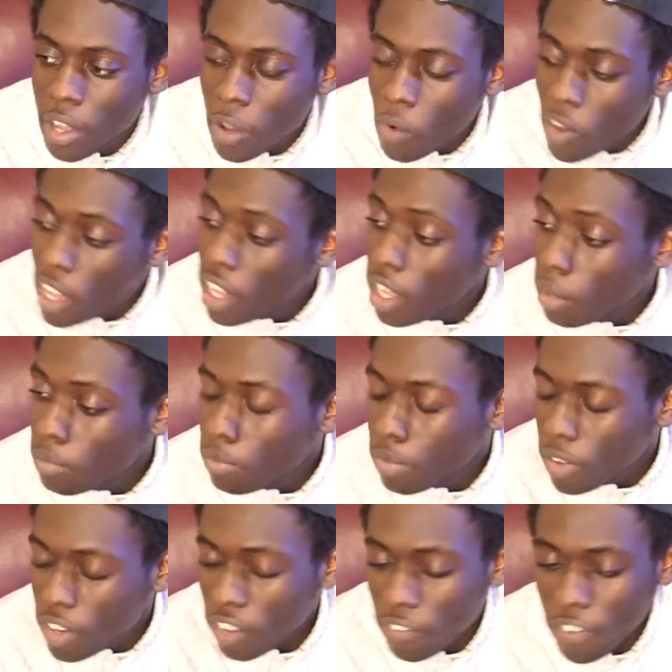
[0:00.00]
Well, I'm
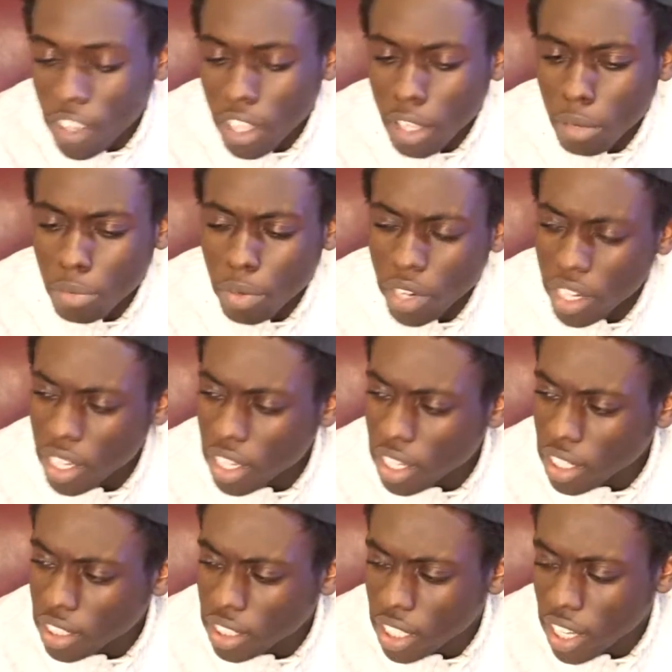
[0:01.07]
feeling pretty
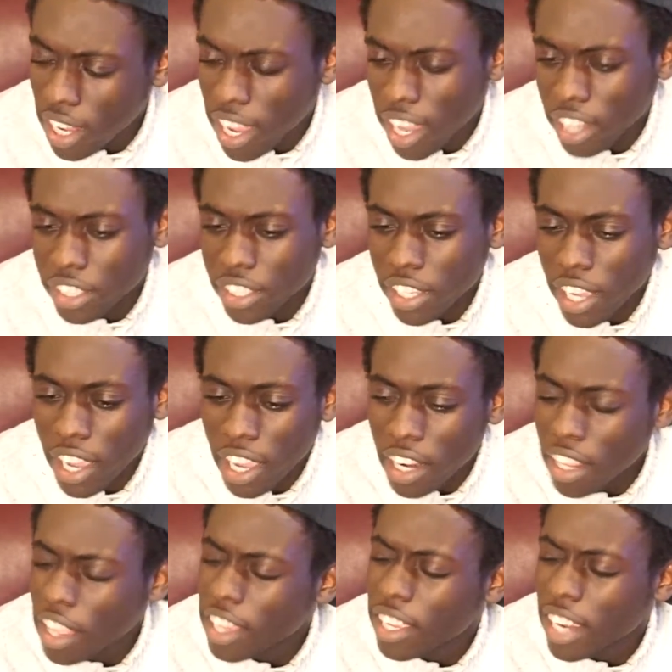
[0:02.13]
good today, actually. I had
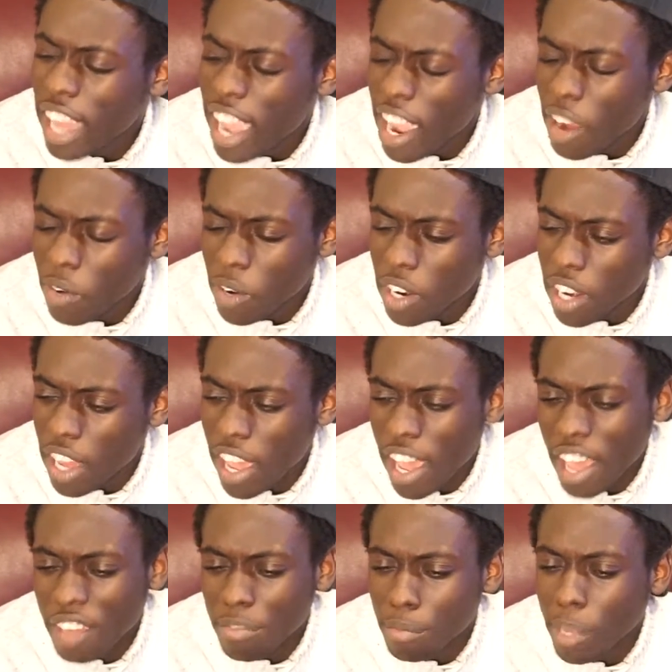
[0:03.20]
like an hour and a
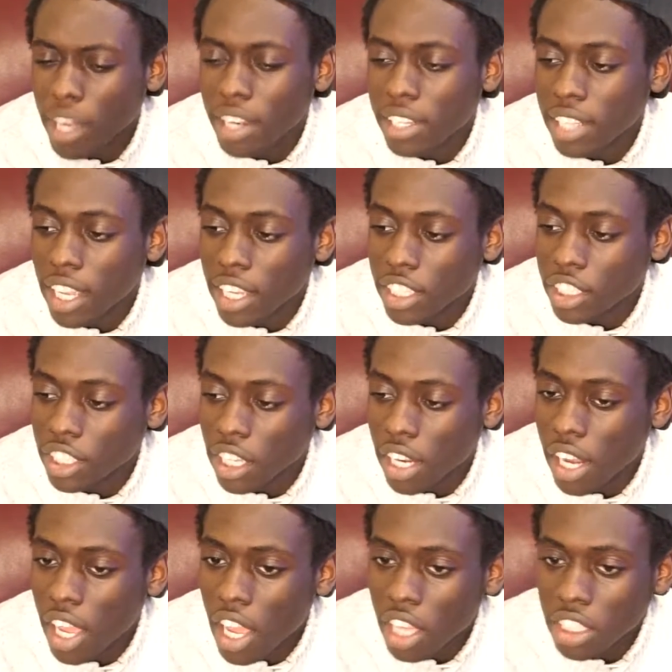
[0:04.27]
half
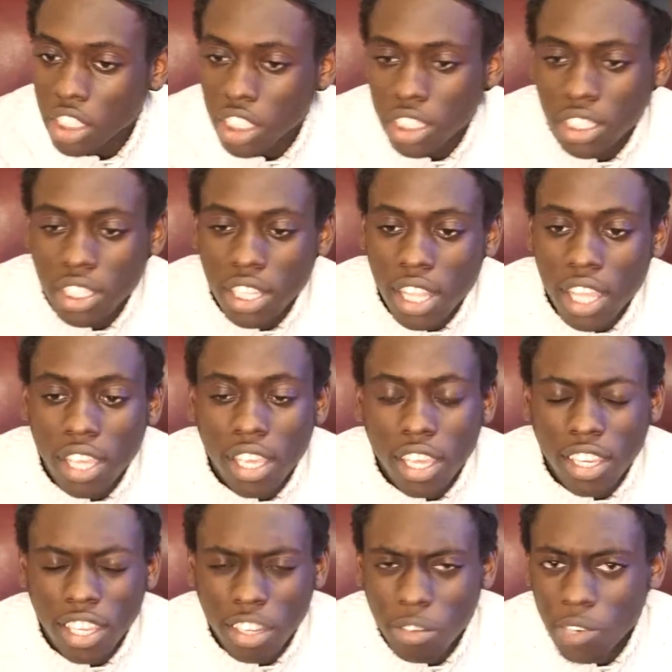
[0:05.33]
meditation, just
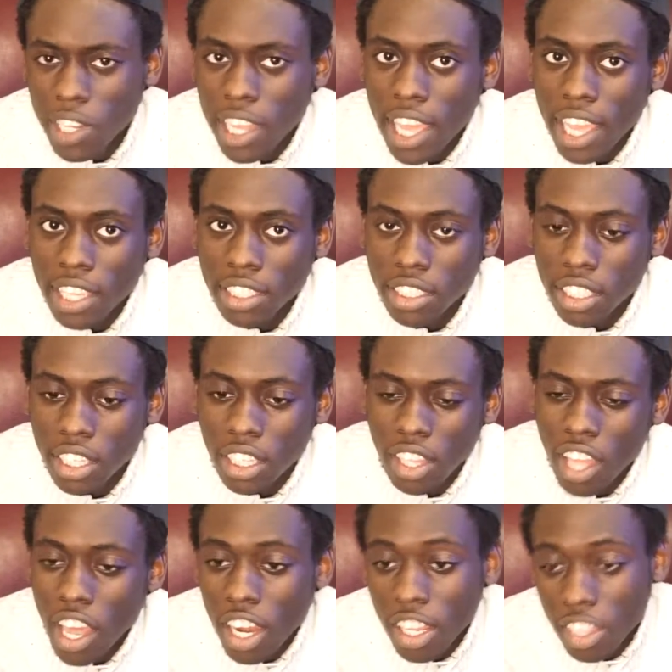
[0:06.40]
thinking and relaxing. A
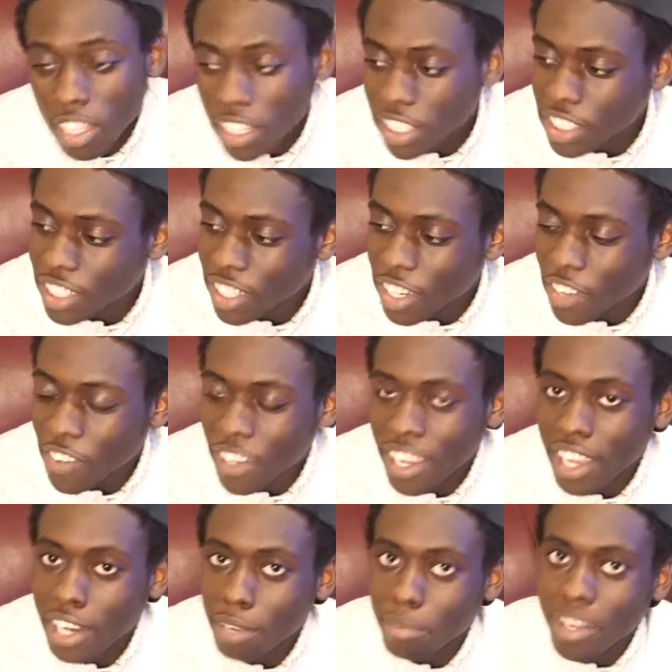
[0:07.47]
lot of leisure going
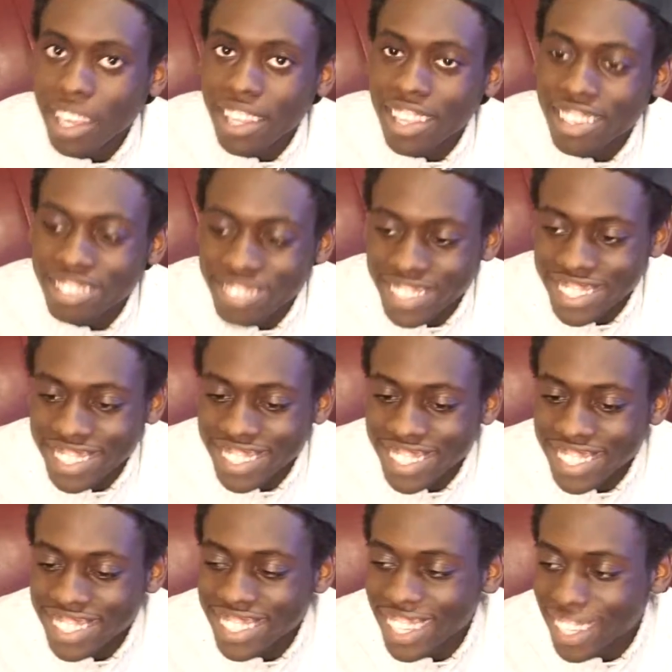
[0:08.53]
on in my life, as you
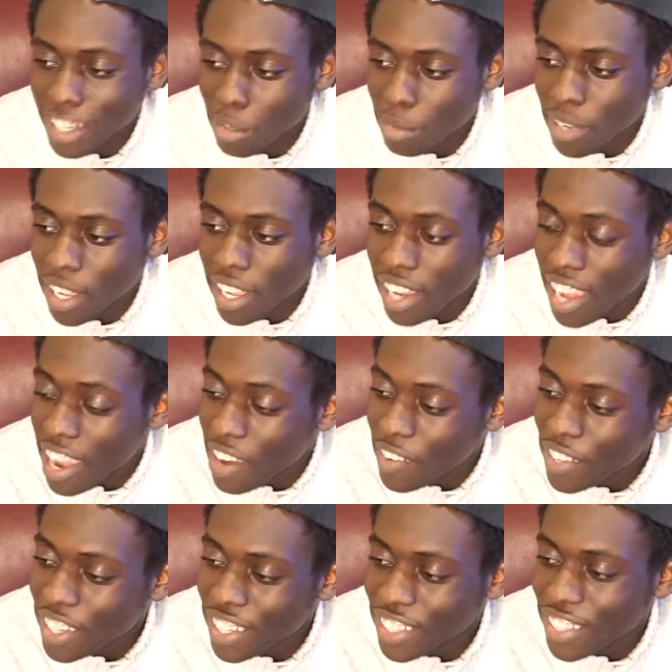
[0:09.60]
can tell. But how are
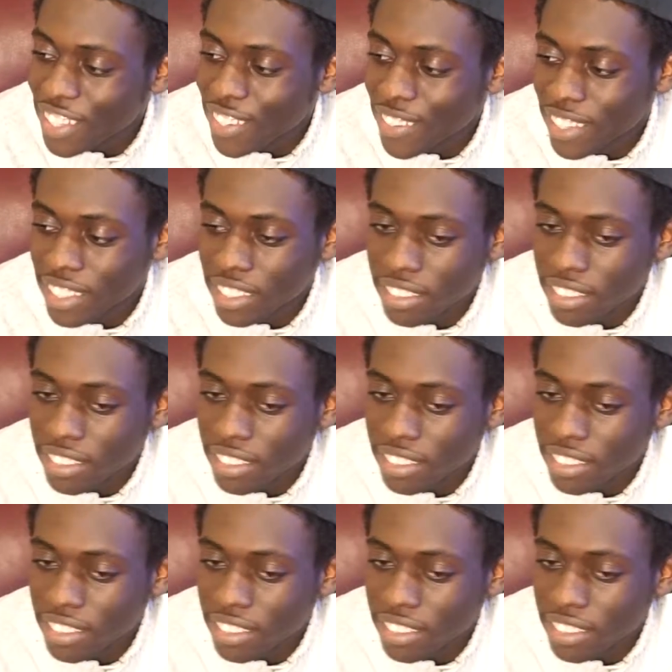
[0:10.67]
you doing?